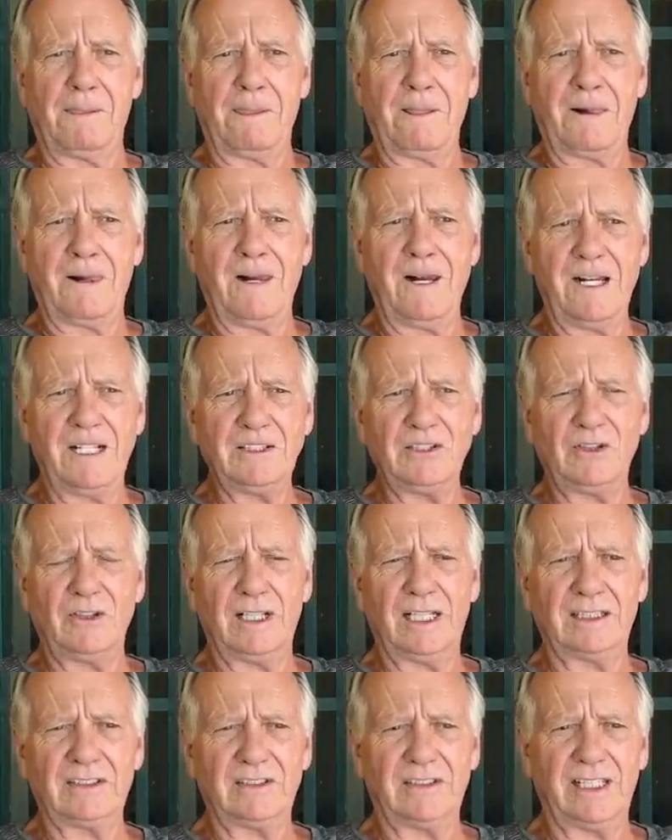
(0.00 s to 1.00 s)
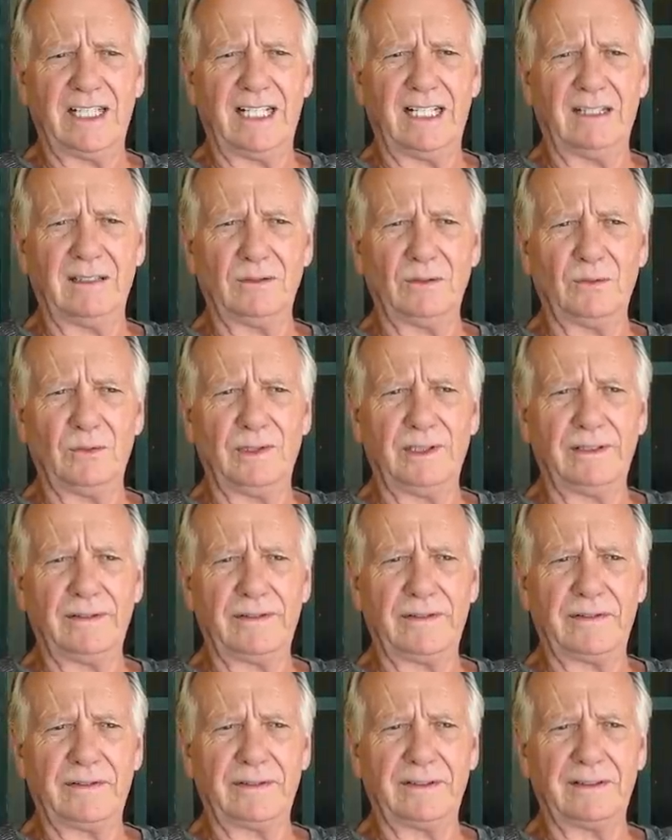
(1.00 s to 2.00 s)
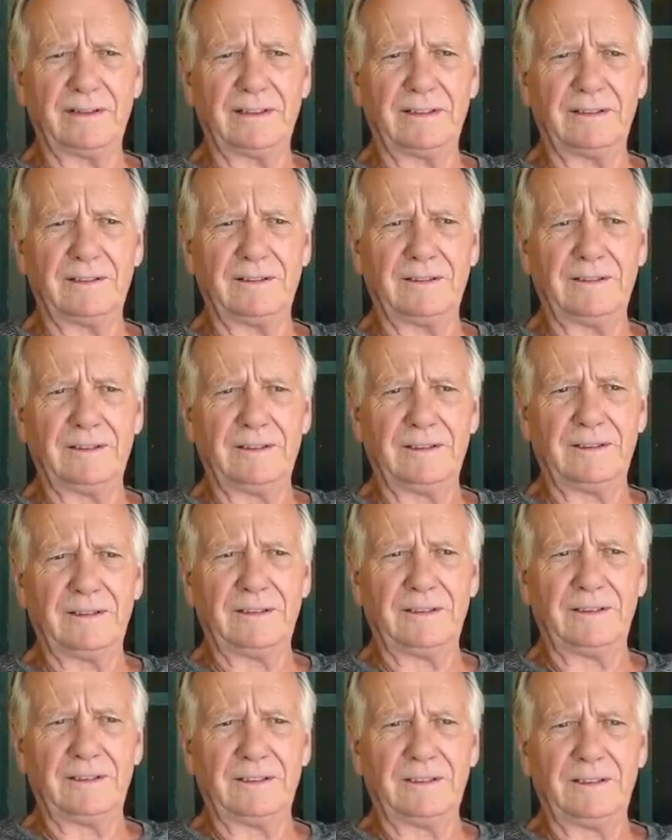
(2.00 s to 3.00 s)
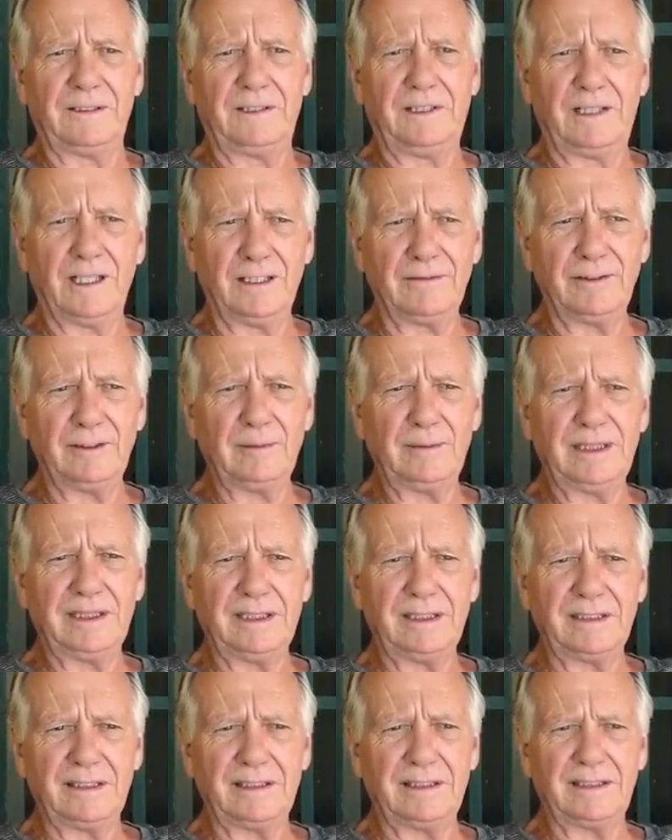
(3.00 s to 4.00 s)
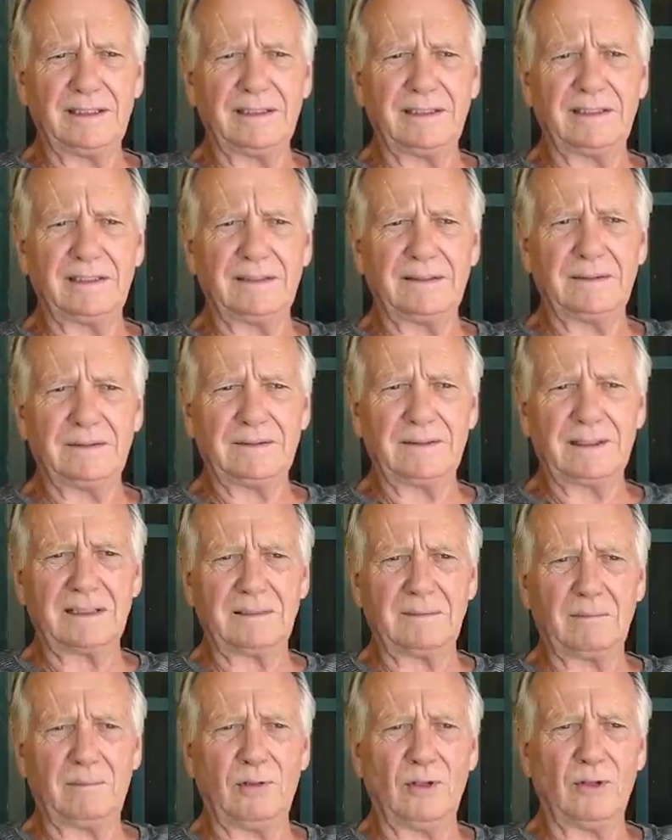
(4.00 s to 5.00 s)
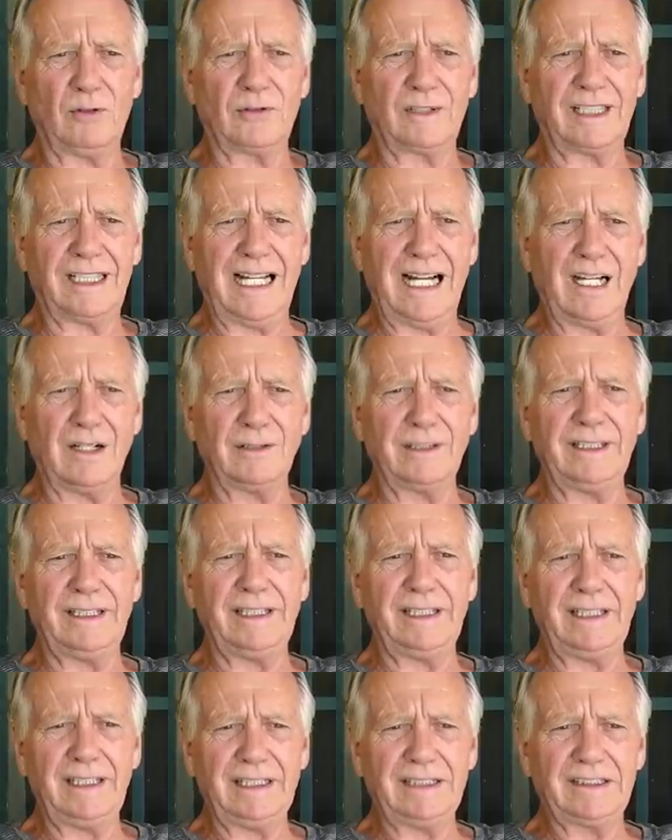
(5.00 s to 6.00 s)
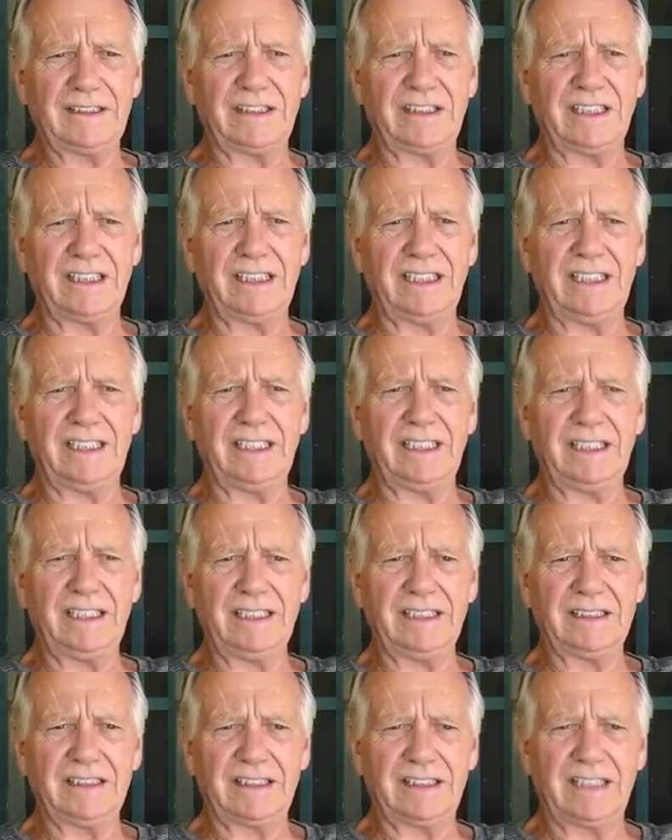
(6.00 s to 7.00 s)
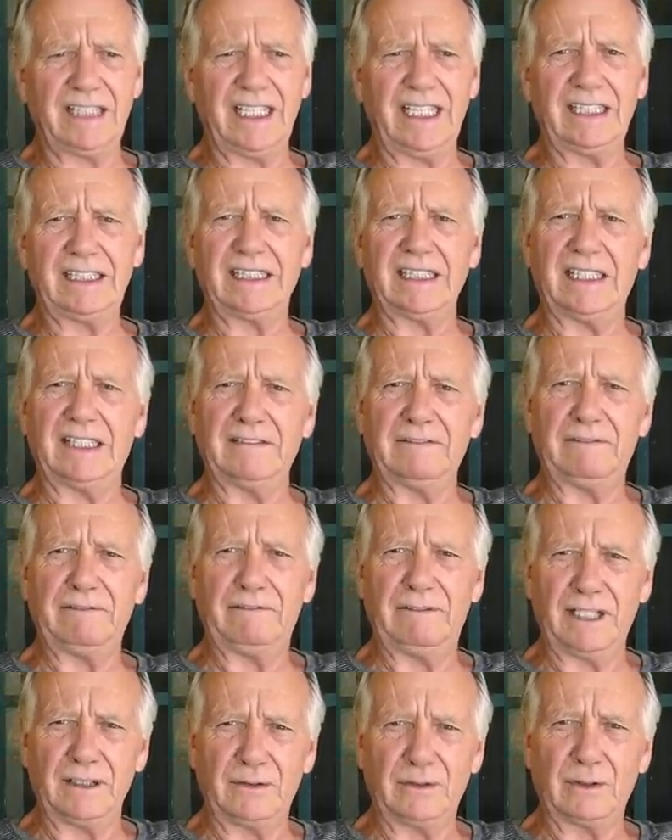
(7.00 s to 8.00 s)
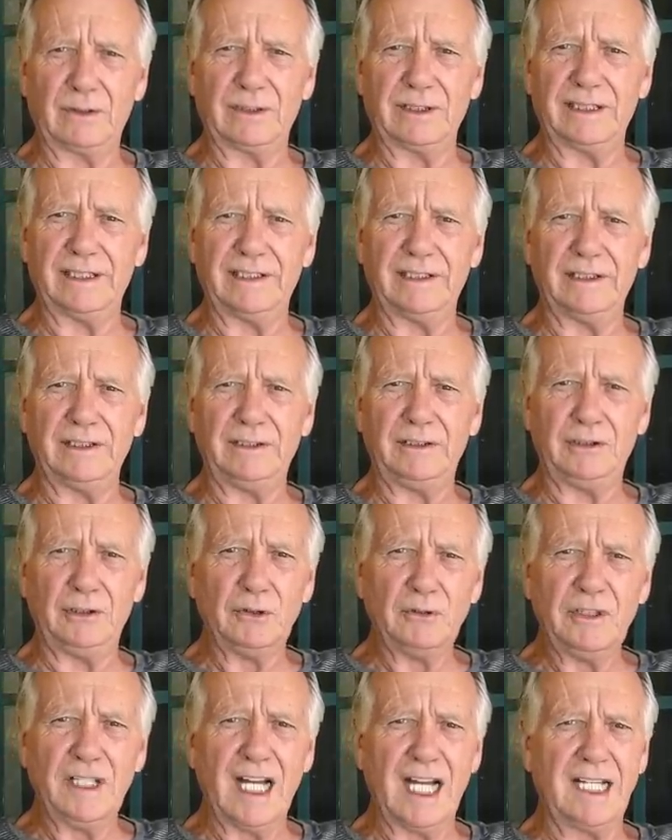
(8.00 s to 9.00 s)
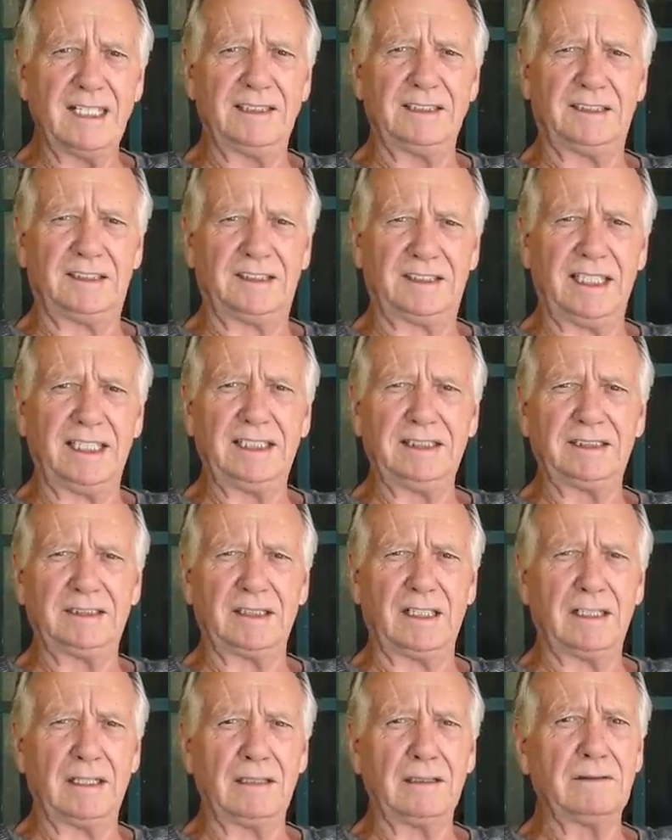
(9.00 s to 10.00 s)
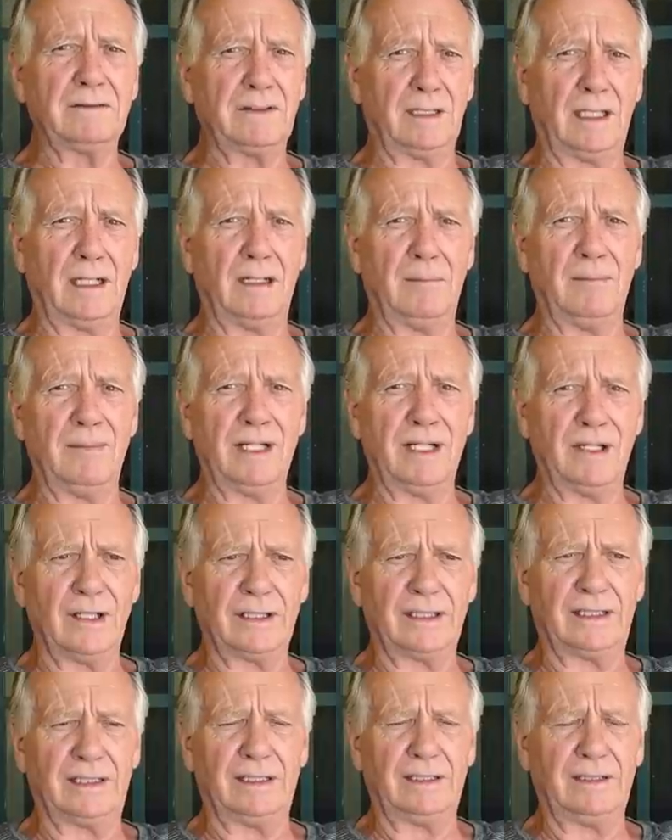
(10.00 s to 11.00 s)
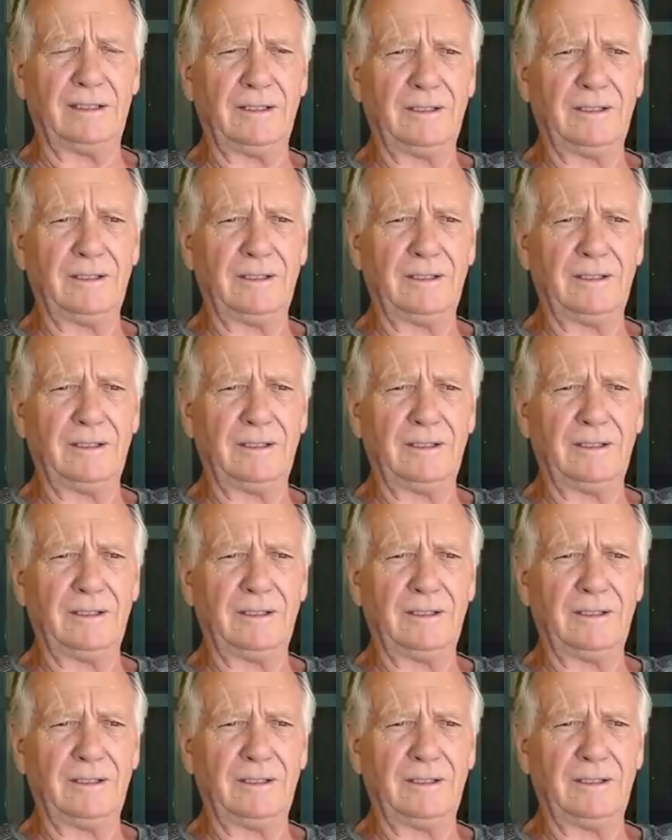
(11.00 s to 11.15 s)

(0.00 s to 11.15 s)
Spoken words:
Contrast that with government, both county, city, state, and federal in the United States of America.